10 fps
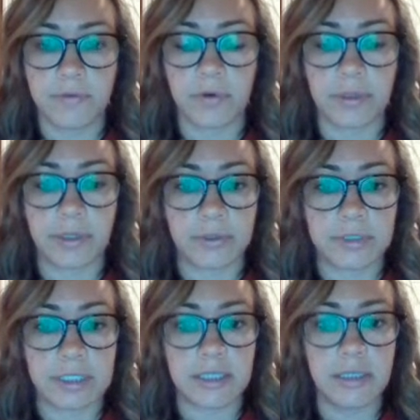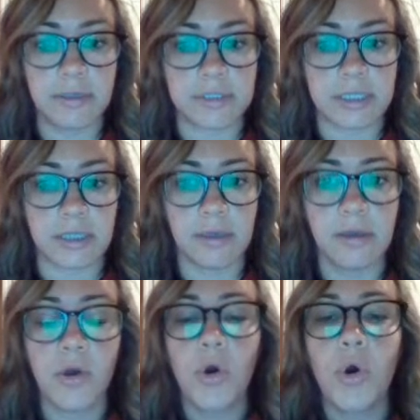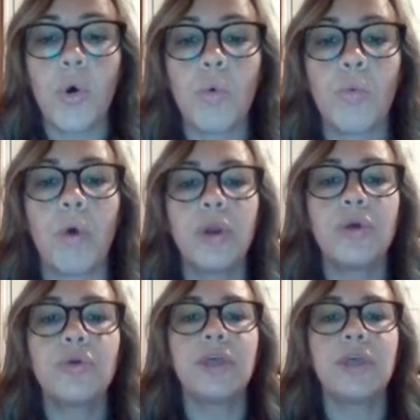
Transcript: or little d, what are